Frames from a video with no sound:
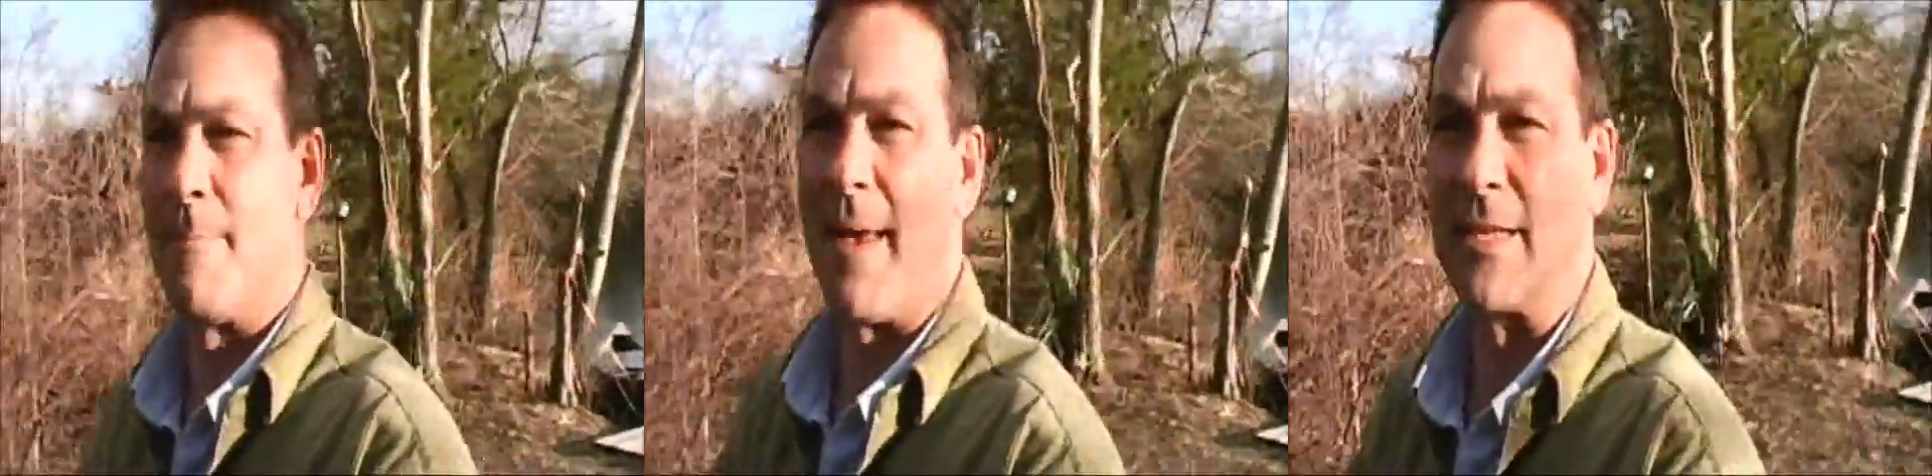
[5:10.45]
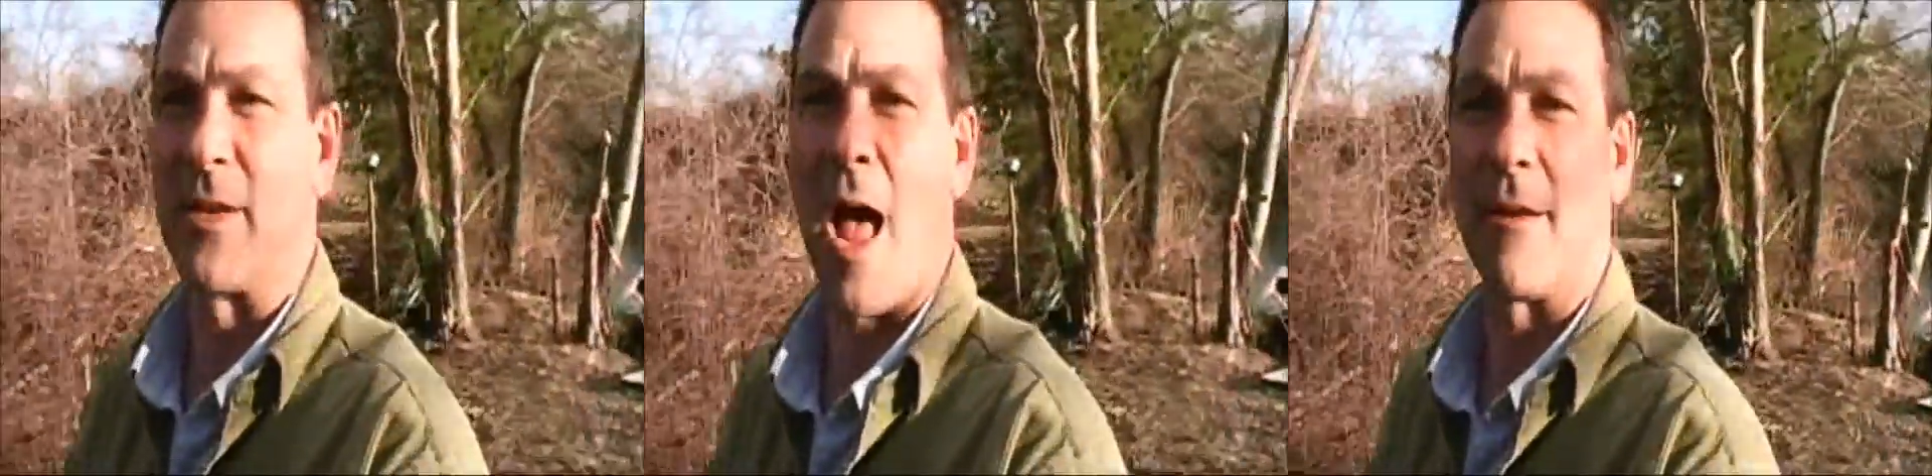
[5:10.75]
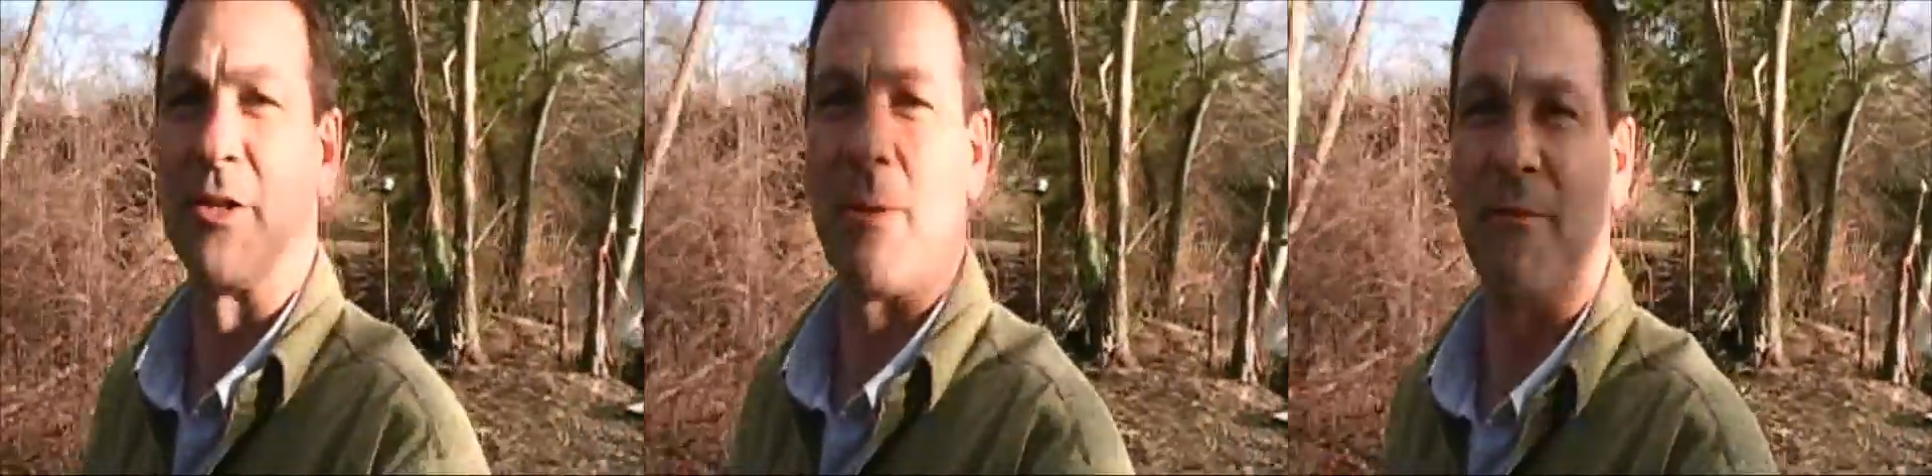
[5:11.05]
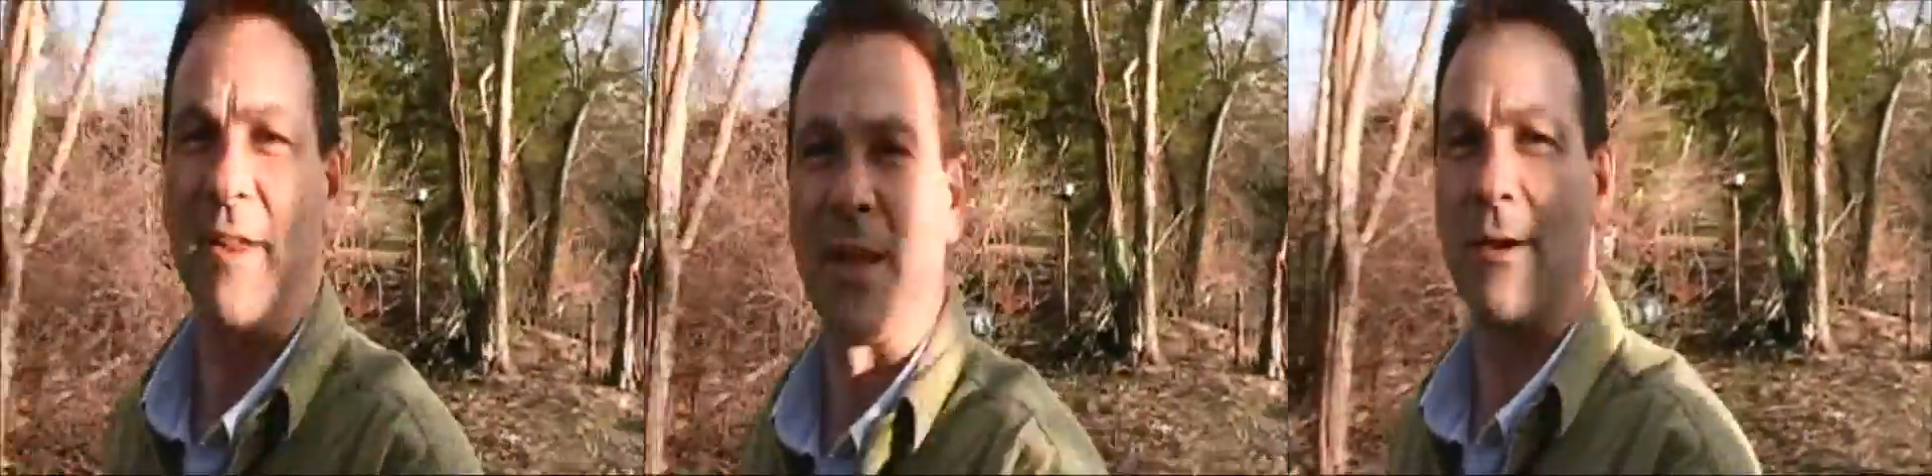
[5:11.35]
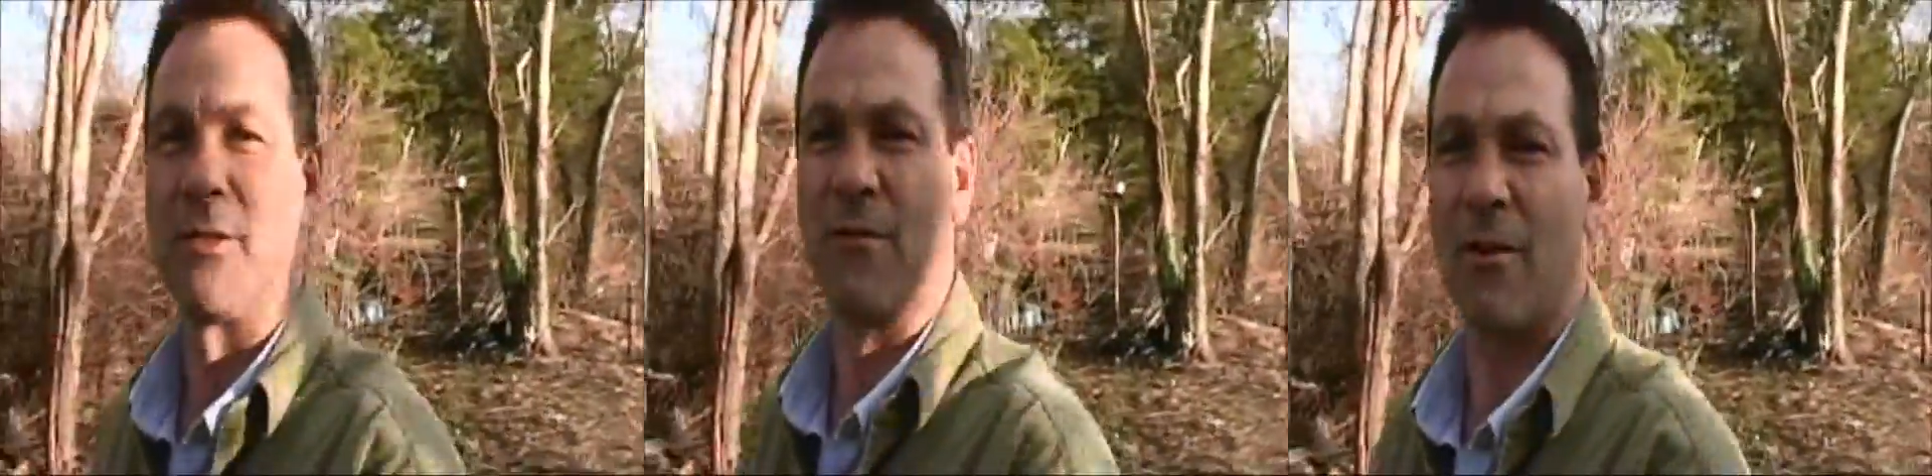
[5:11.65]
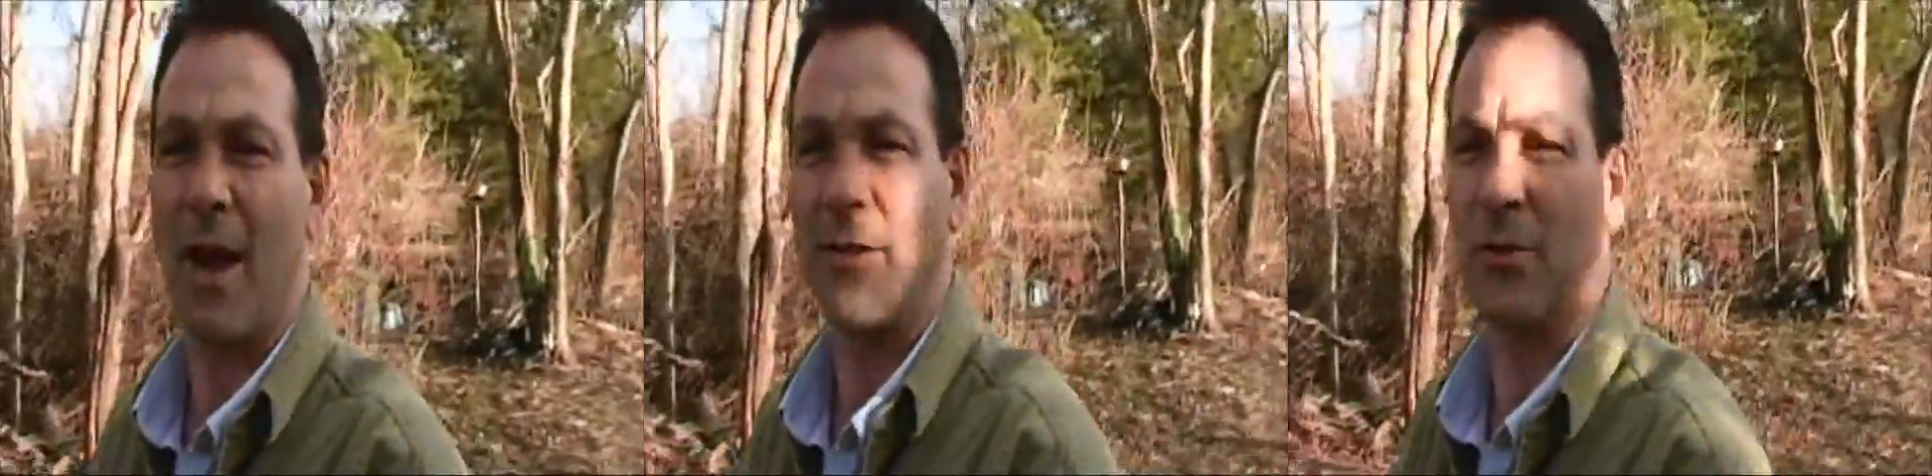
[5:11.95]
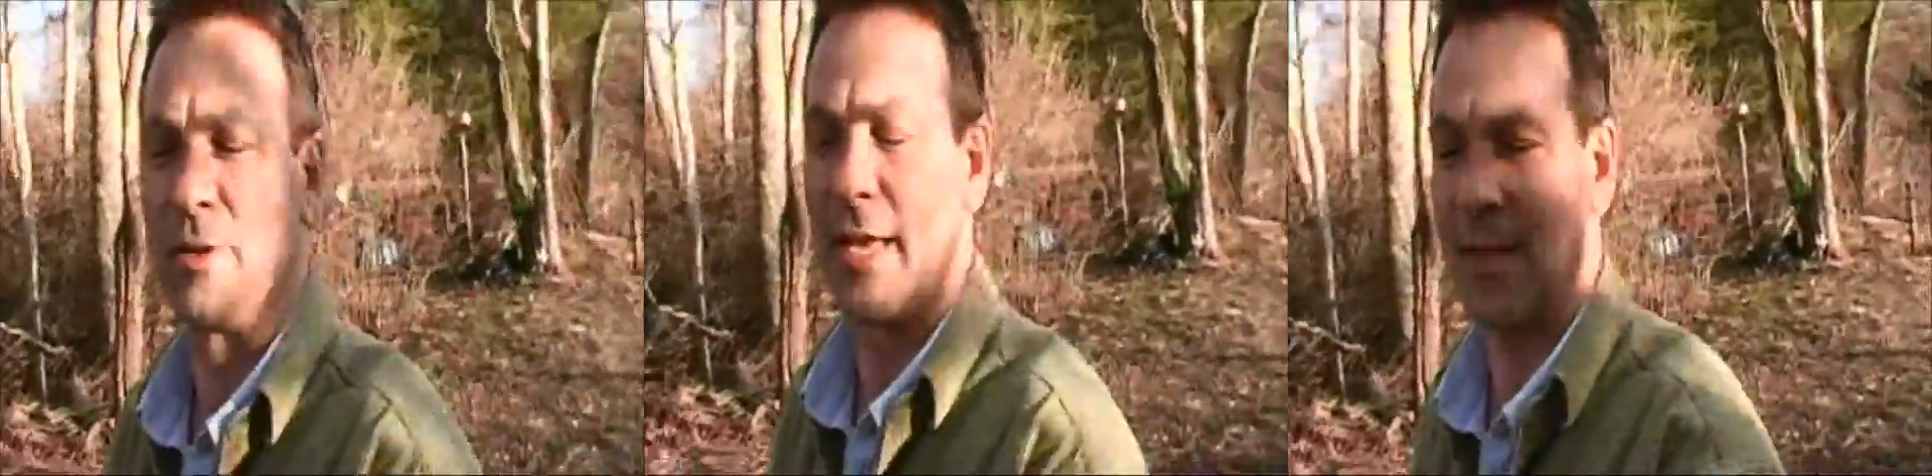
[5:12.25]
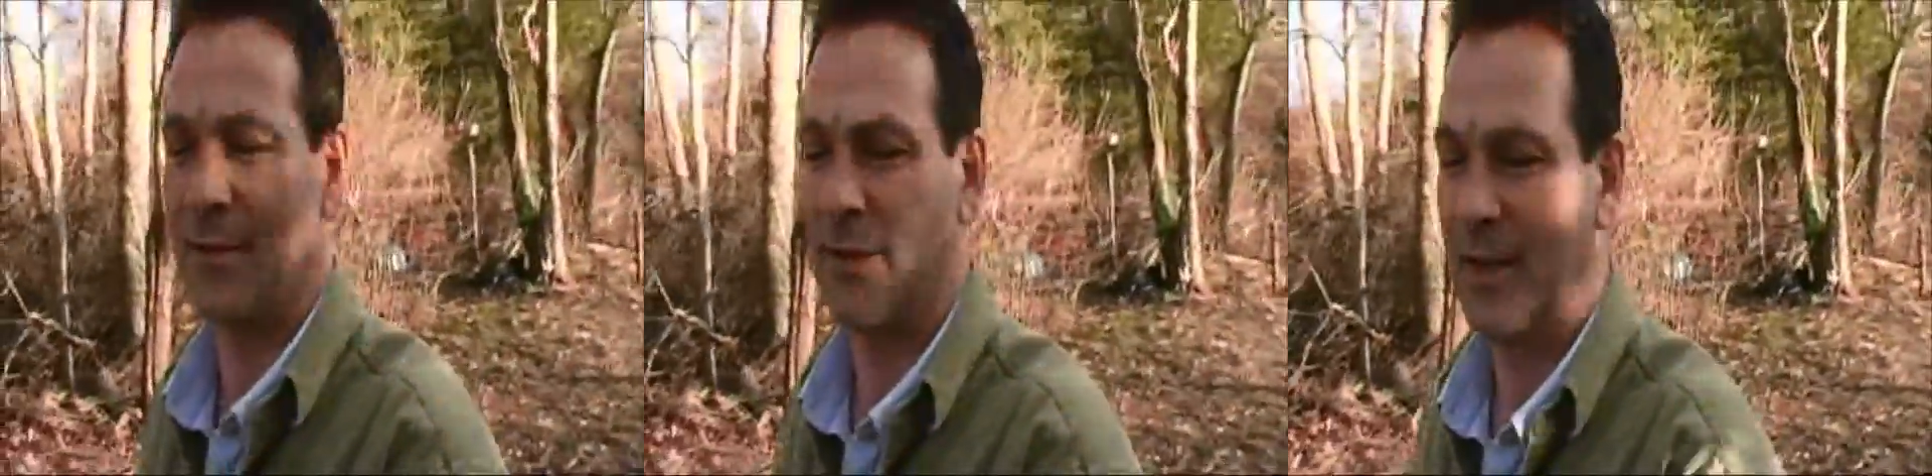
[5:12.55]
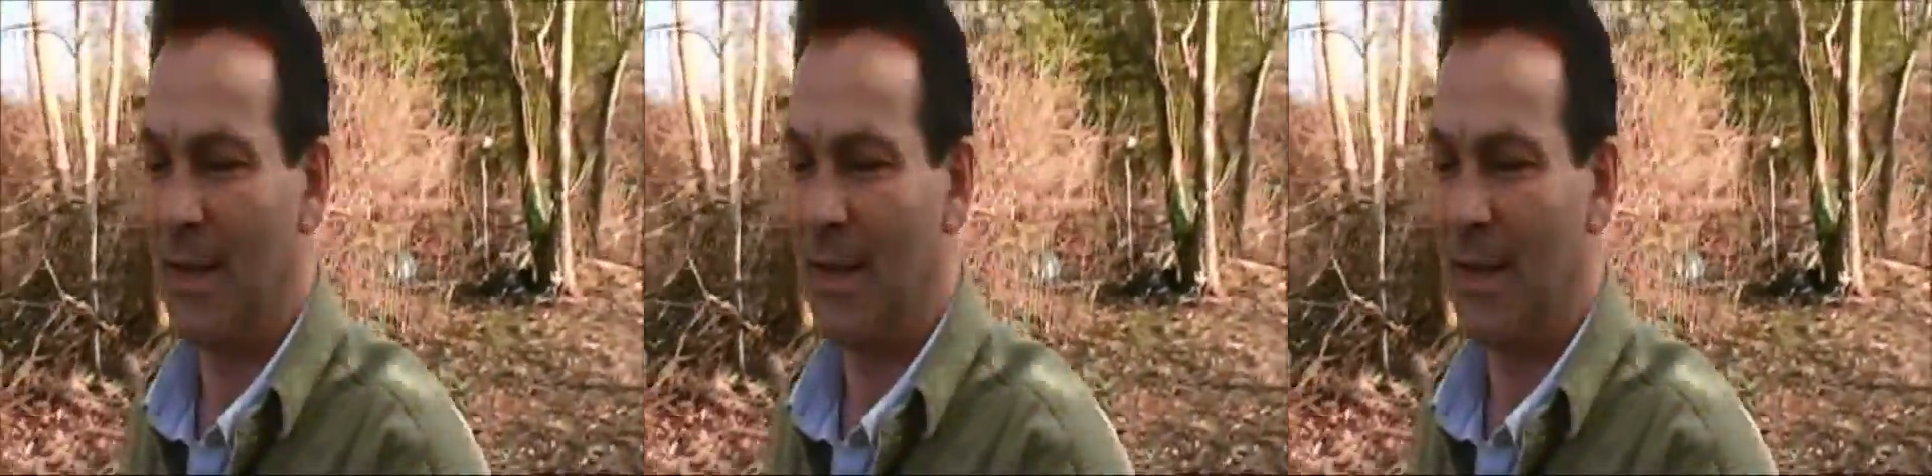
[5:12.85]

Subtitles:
make scholarship videos for high school kids.